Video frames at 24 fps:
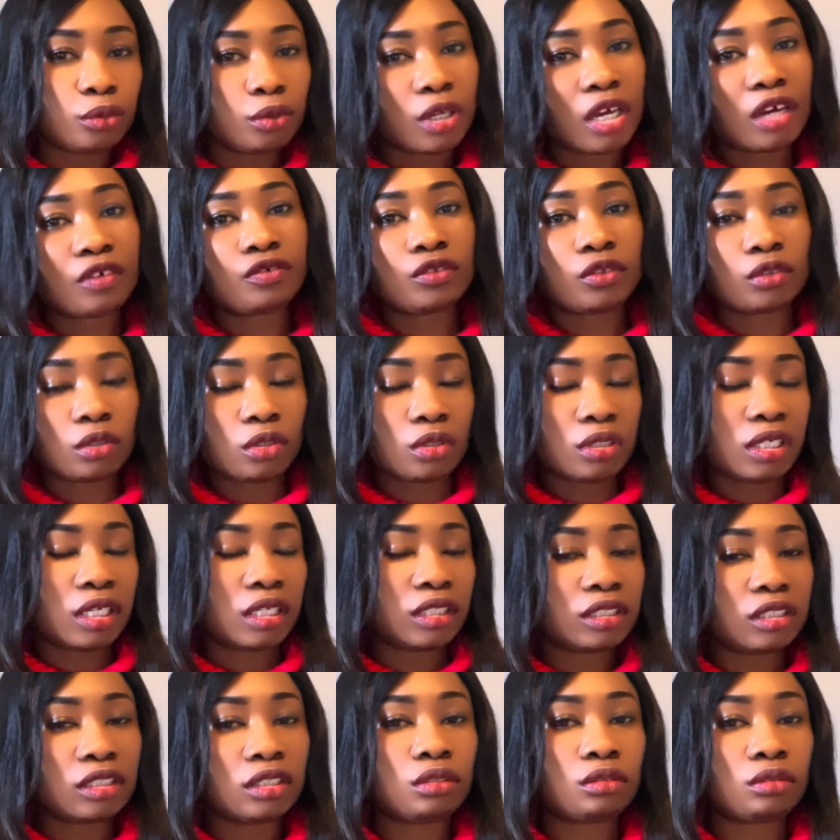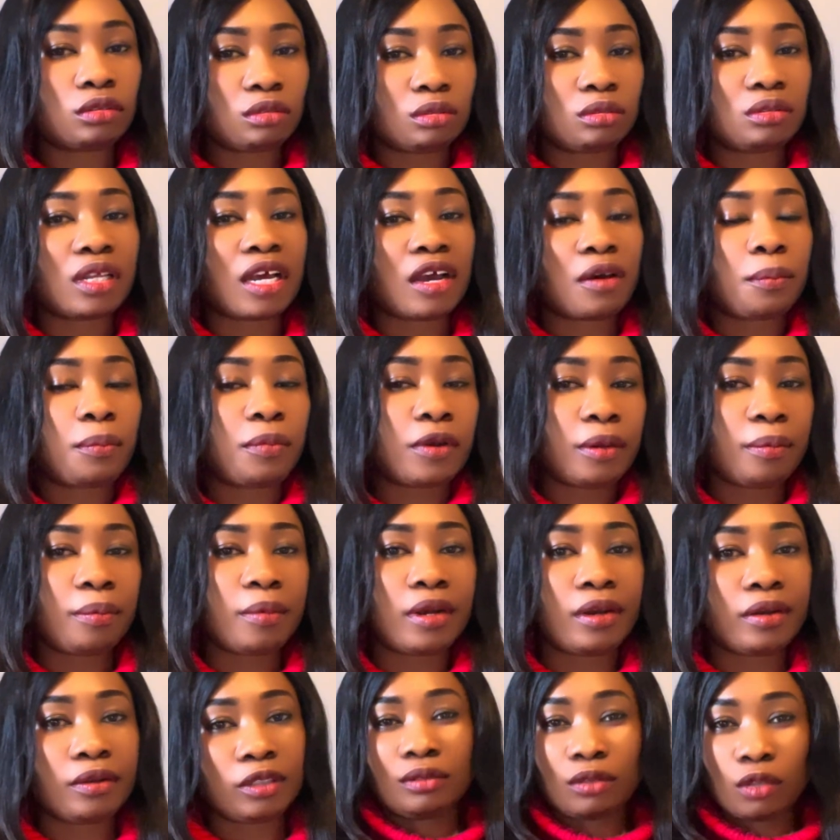You have to connect it to that
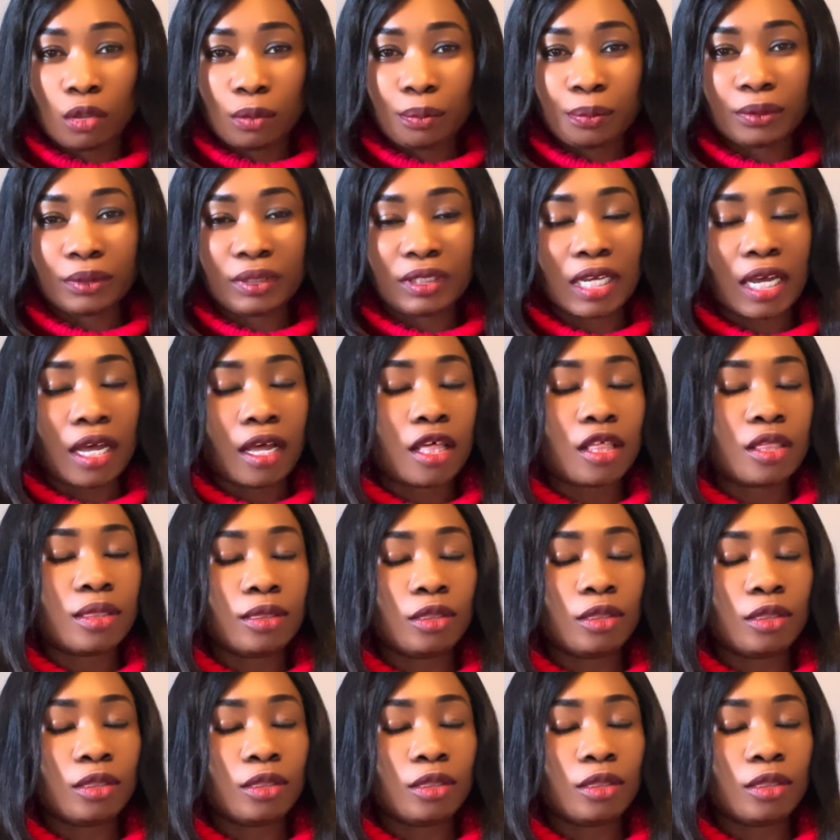primary computer.